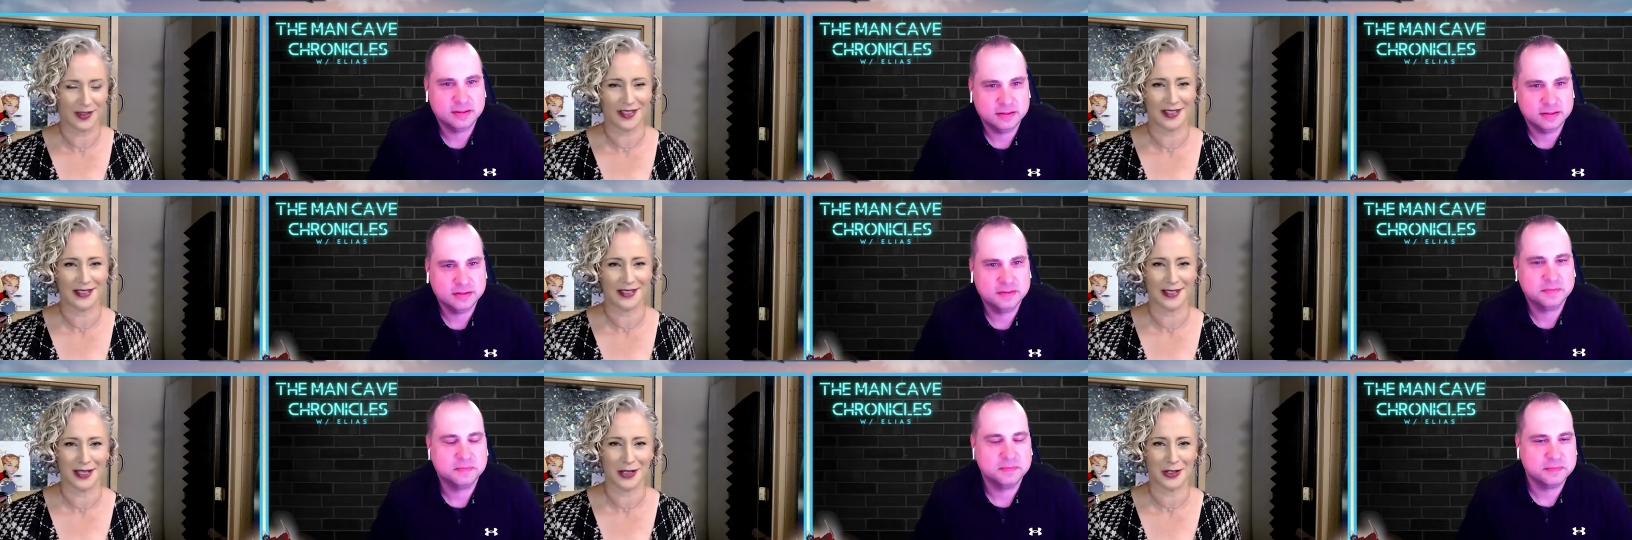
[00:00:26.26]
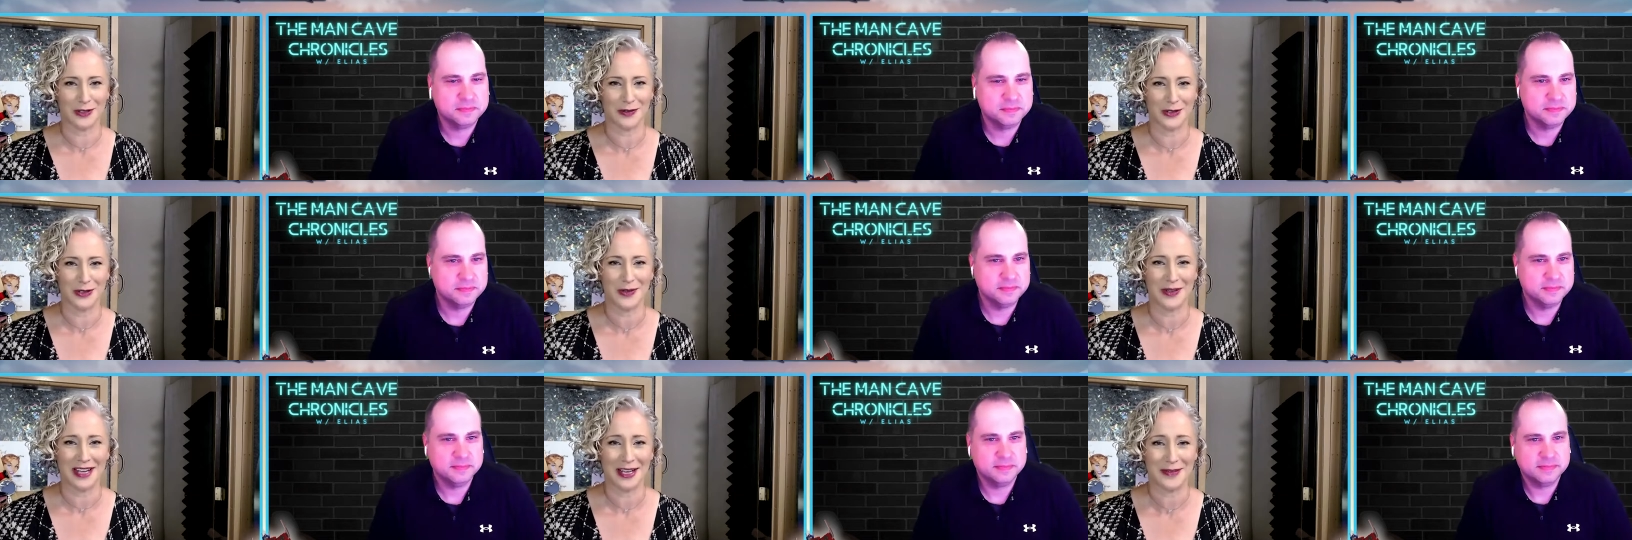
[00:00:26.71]
Speaker 1: with the intention of
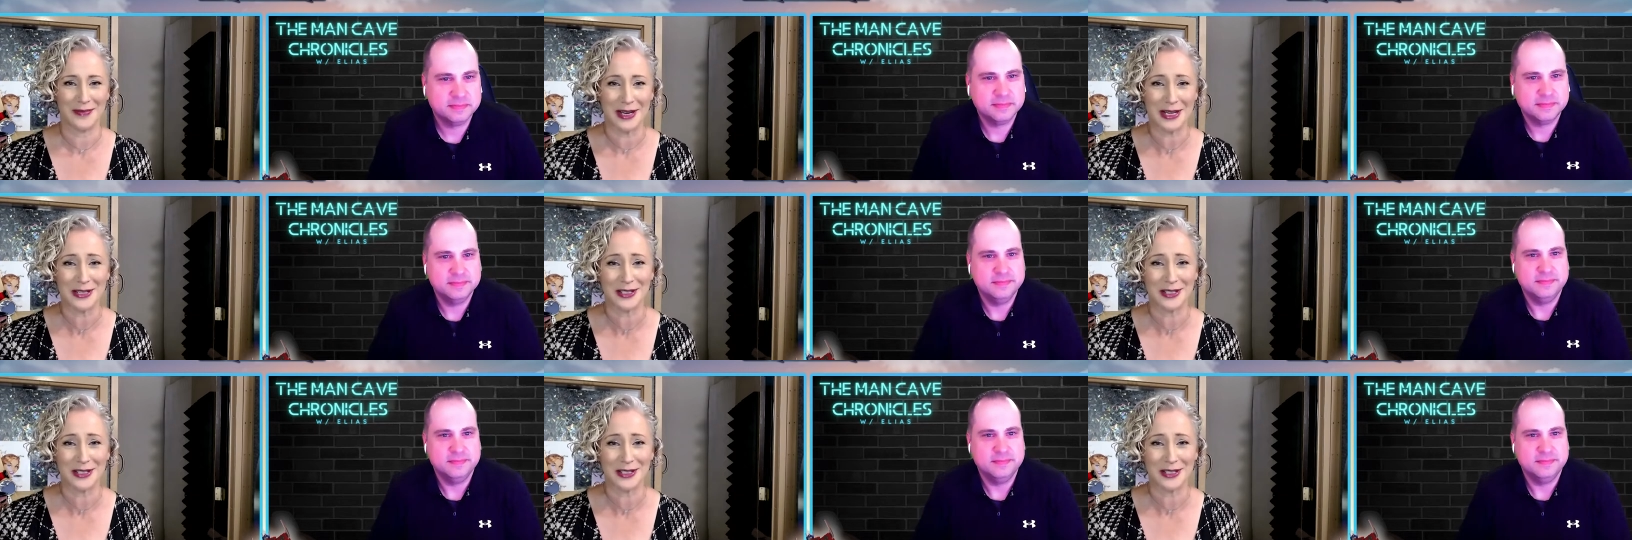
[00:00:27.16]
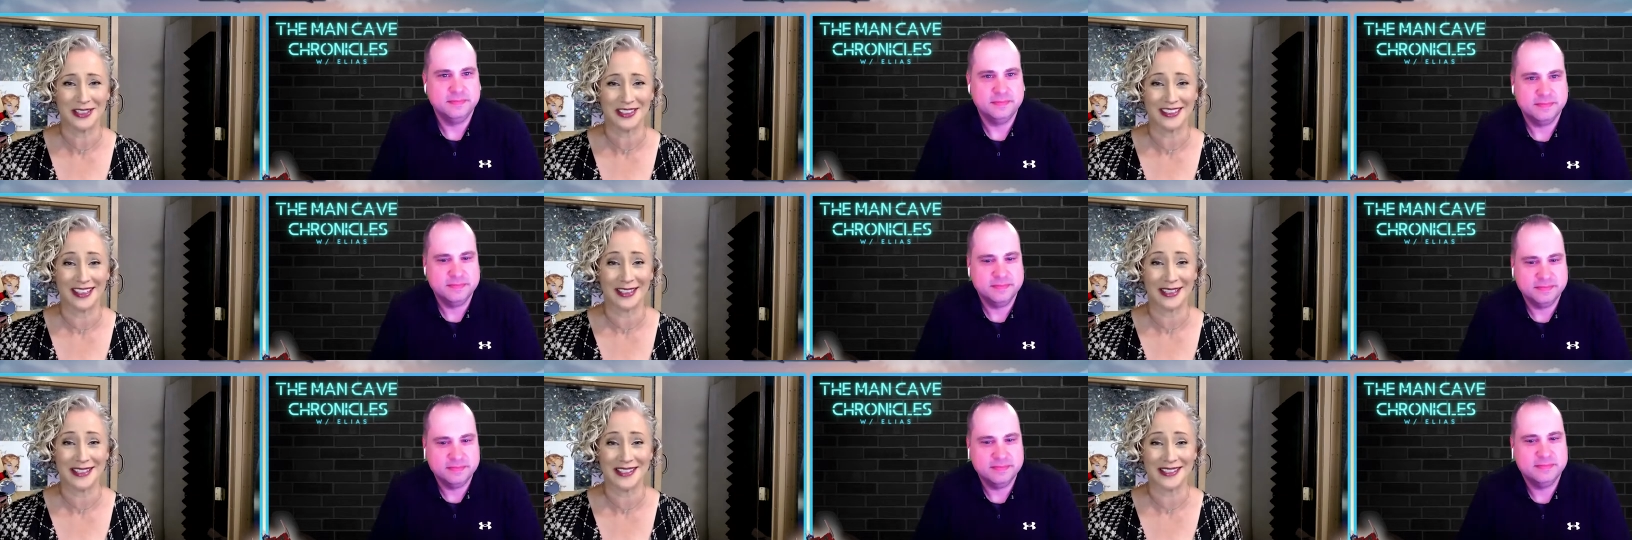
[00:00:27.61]
doing animation, and
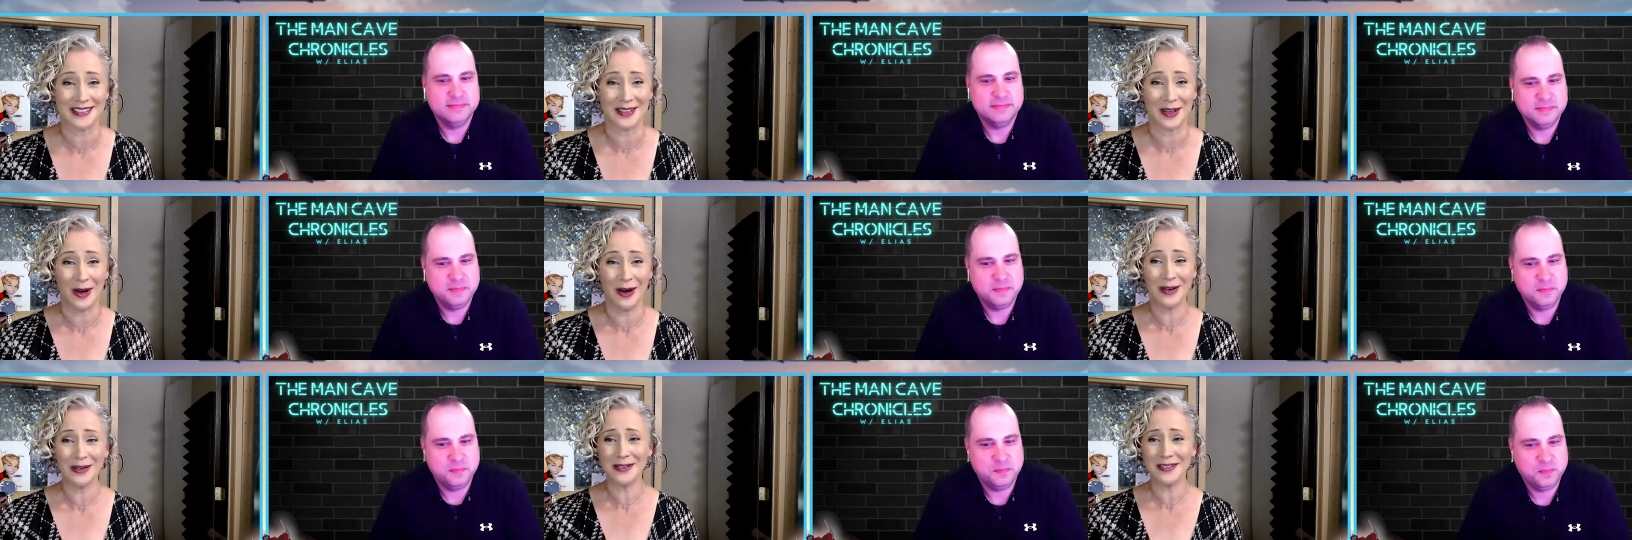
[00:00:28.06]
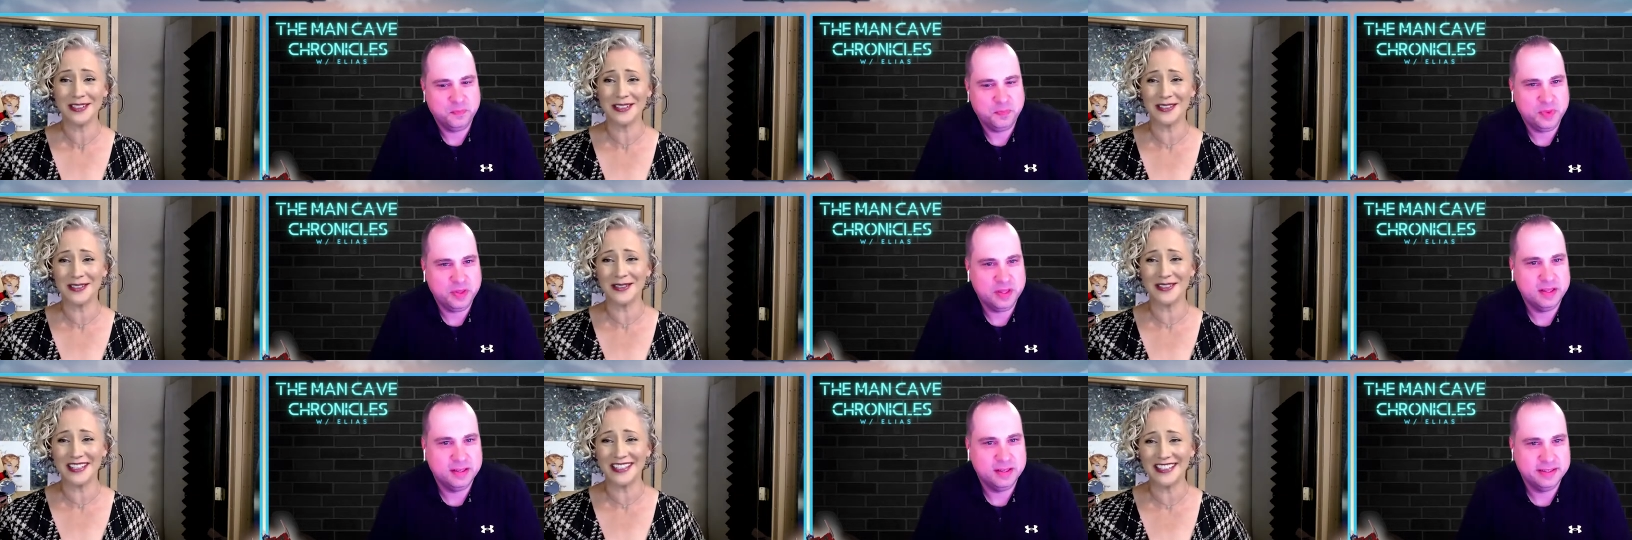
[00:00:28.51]
it's harder to
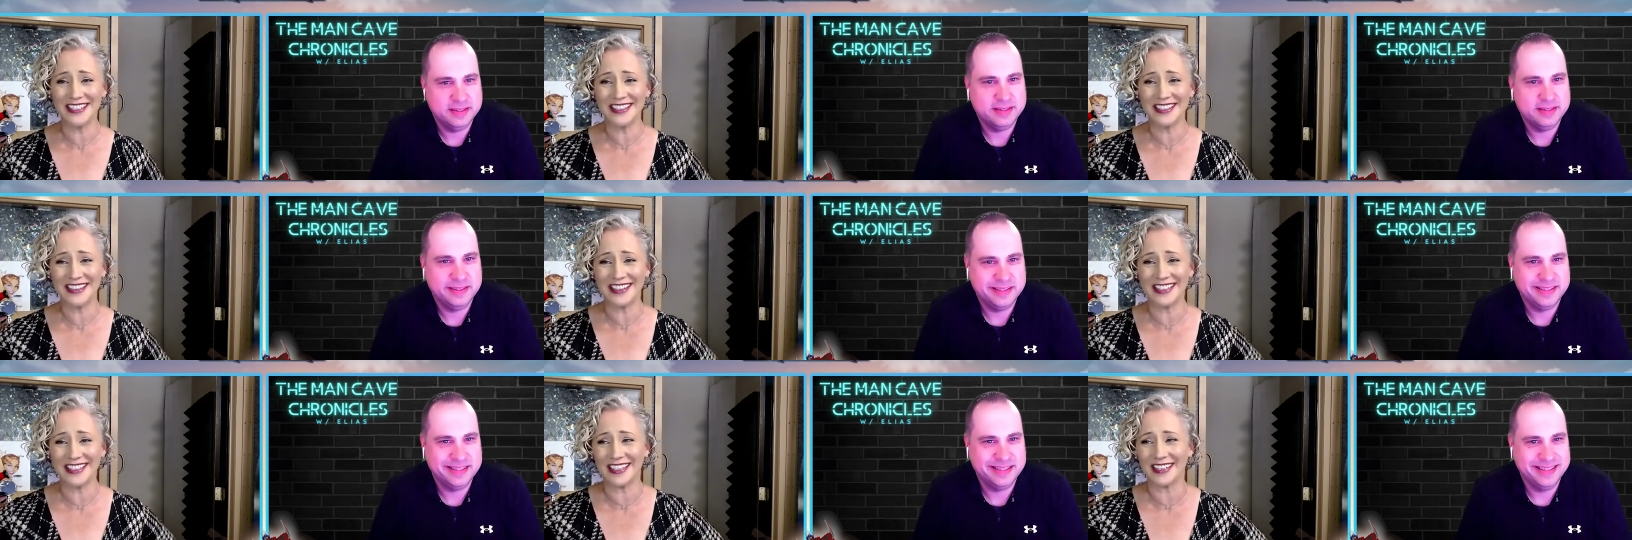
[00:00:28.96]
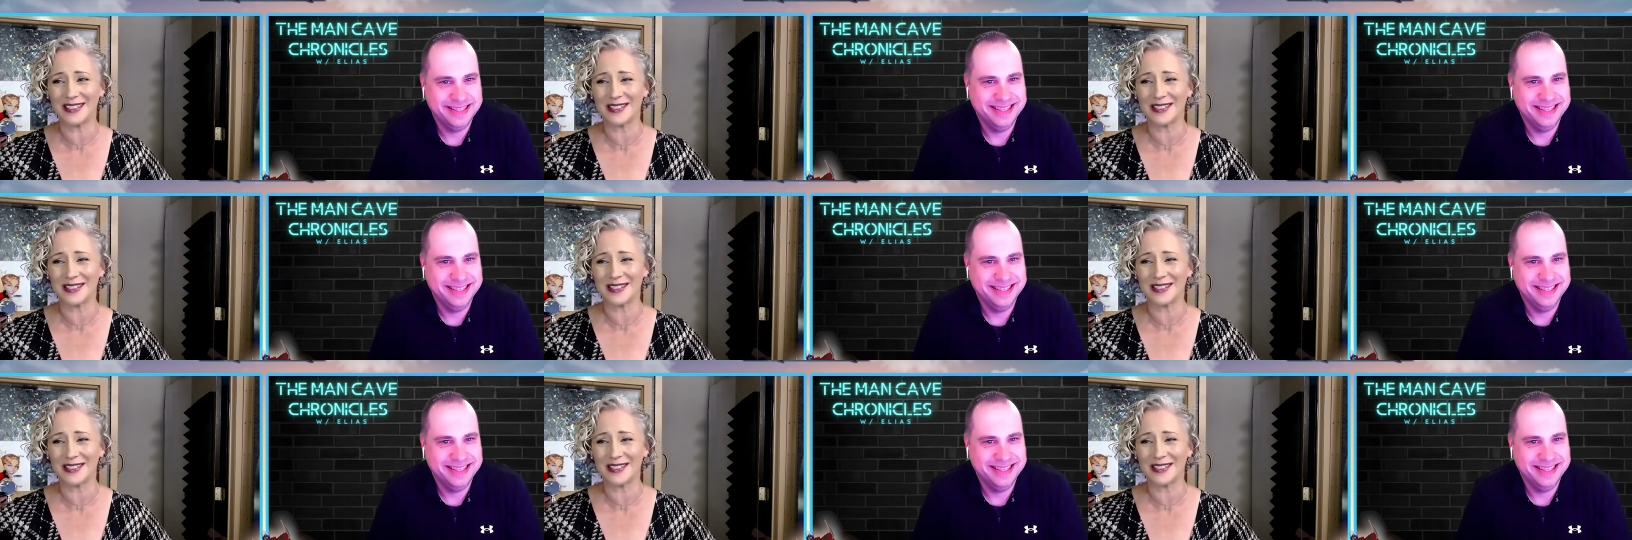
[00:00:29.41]
do than you'd think.